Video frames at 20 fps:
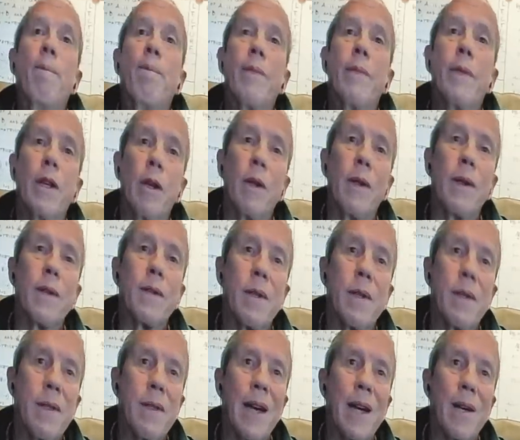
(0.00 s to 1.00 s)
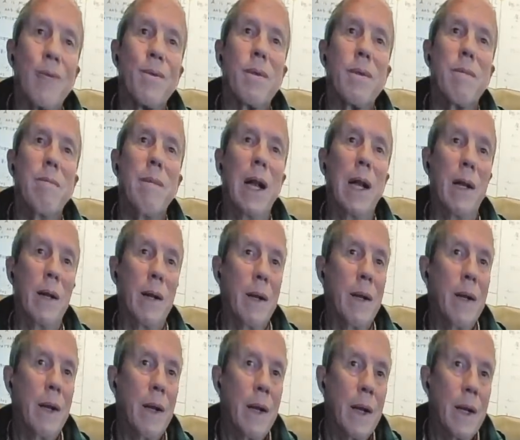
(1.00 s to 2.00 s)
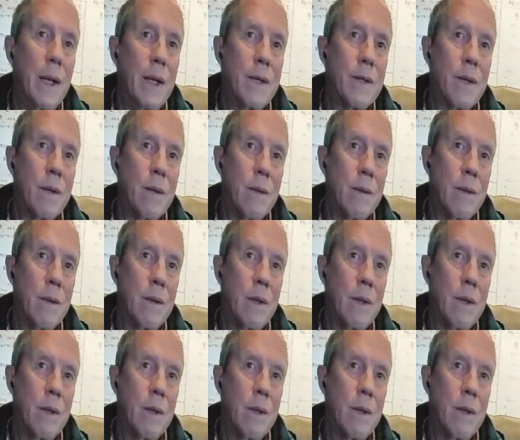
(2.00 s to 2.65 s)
You know, that's a thousand million. So,